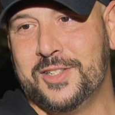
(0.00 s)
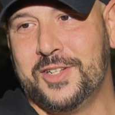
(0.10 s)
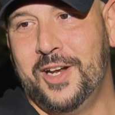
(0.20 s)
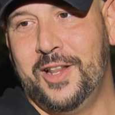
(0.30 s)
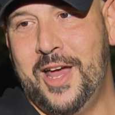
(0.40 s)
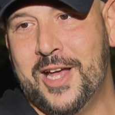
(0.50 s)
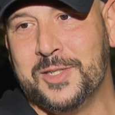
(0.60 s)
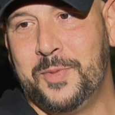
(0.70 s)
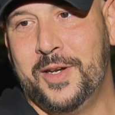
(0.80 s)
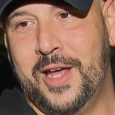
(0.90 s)
is this going to
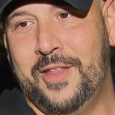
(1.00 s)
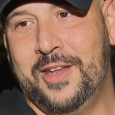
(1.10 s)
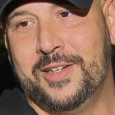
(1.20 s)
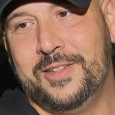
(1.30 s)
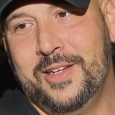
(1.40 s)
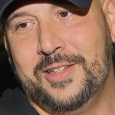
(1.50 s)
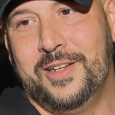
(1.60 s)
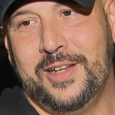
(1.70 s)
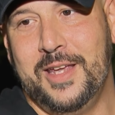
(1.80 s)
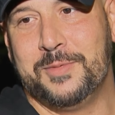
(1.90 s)
last? But now that it,
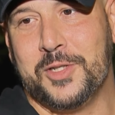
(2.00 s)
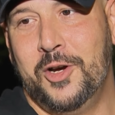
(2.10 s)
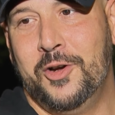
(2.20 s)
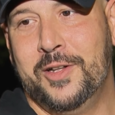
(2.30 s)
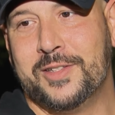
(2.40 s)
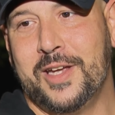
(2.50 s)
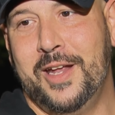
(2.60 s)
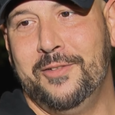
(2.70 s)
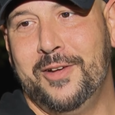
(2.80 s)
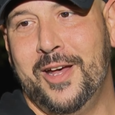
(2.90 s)
it, it keeps going, it's
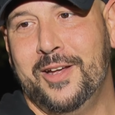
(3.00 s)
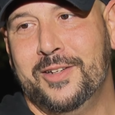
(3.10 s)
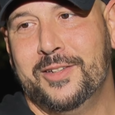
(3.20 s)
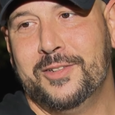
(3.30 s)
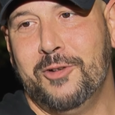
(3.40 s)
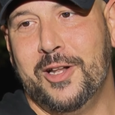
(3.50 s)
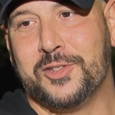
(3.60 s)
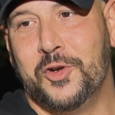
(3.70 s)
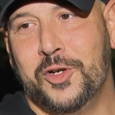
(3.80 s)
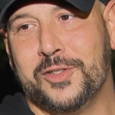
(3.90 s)
kind of a run
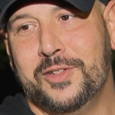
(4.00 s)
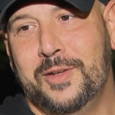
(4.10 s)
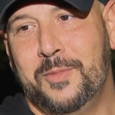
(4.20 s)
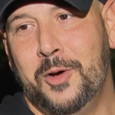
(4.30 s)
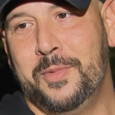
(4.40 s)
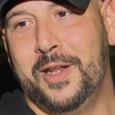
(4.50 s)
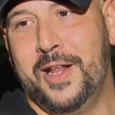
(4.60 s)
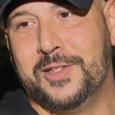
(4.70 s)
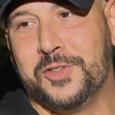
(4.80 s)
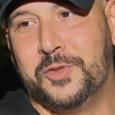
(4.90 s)
its course. I'm hoping
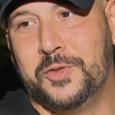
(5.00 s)
it ends